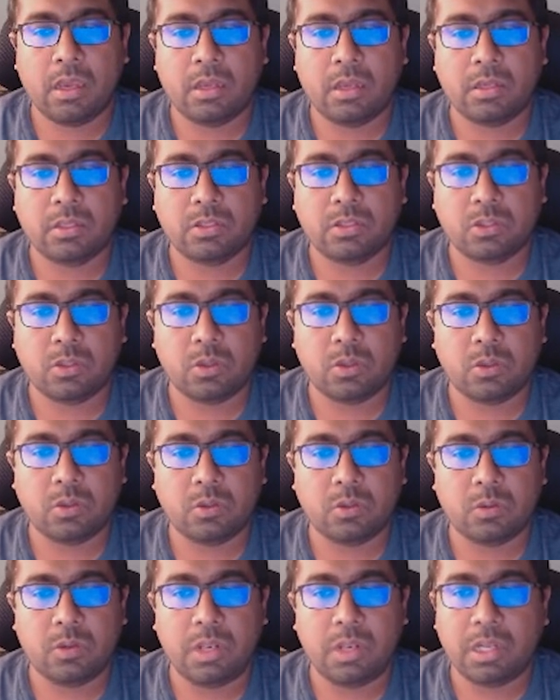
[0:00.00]

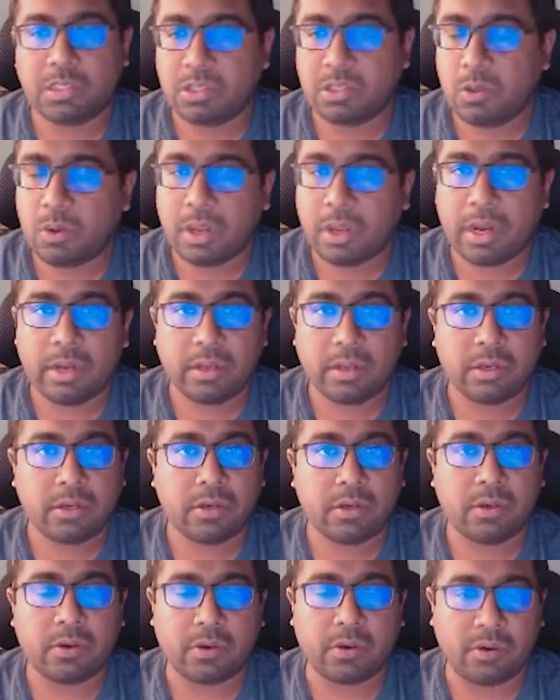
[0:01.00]
So let's look at
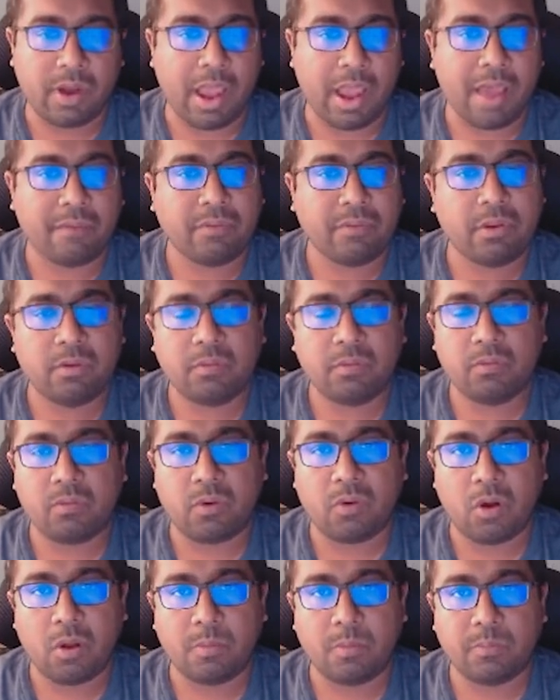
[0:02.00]
a graph
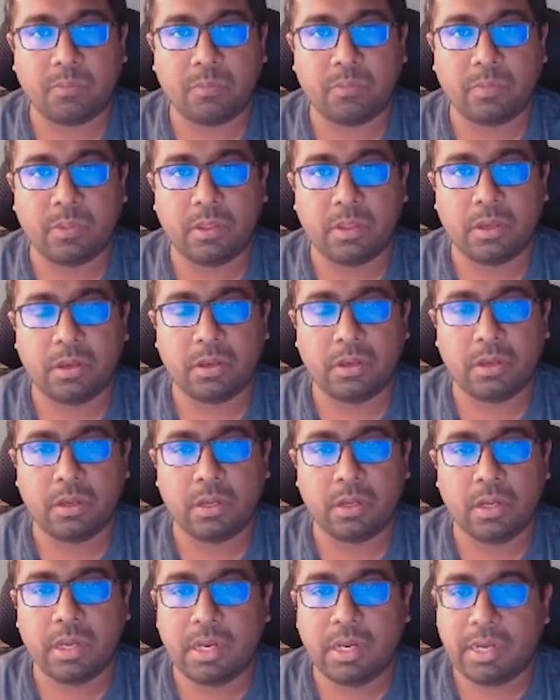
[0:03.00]
from the
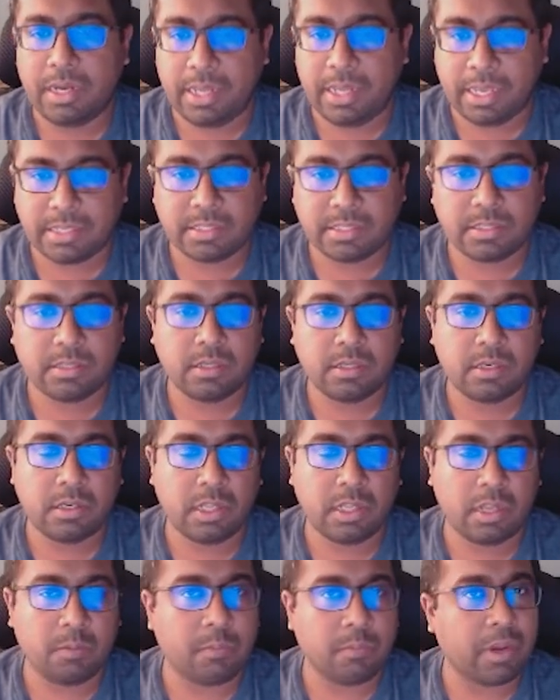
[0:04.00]
test
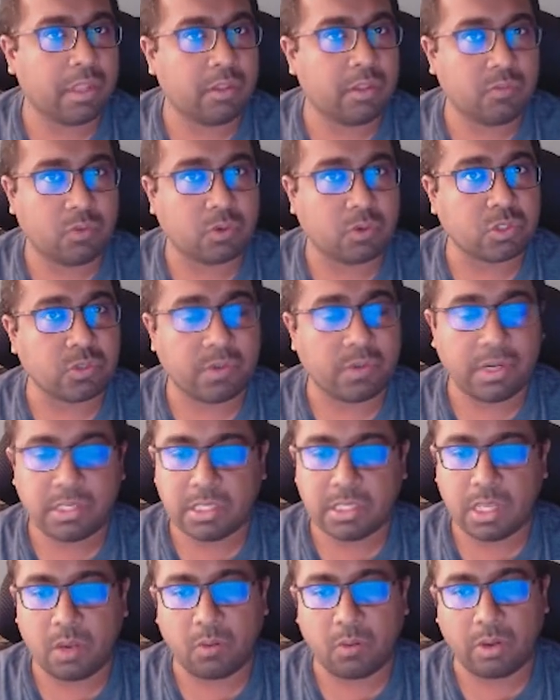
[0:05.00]
done by the folks over at
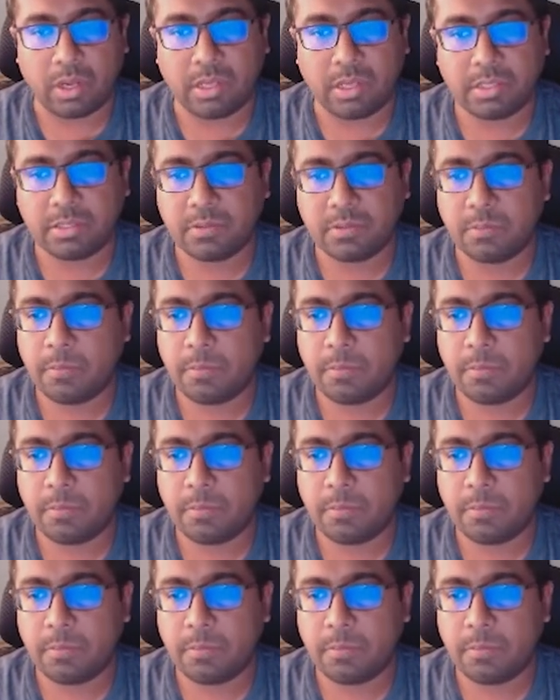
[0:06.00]
Sound Guys.